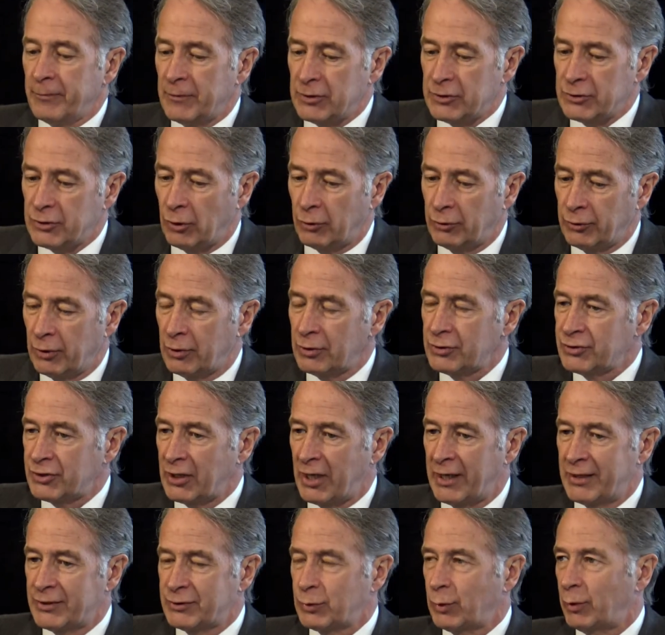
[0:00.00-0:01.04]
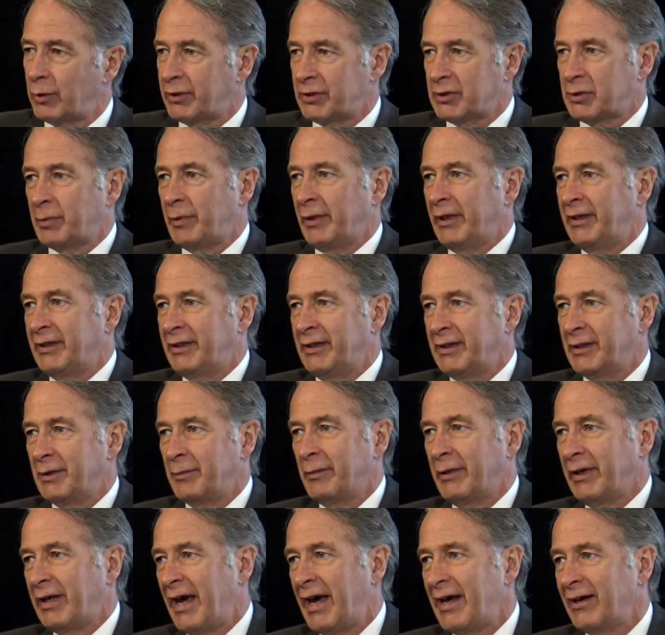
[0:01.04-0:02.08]
So neuroscience will explain it in
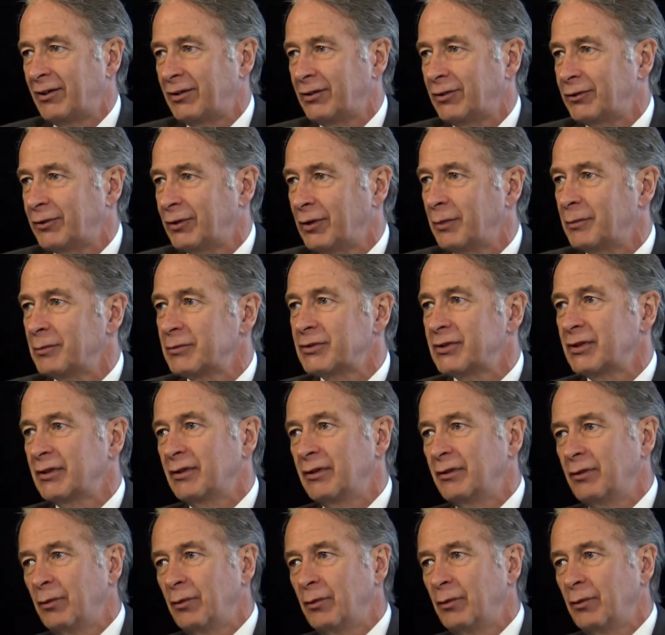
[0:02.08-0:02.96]
mechanical terms.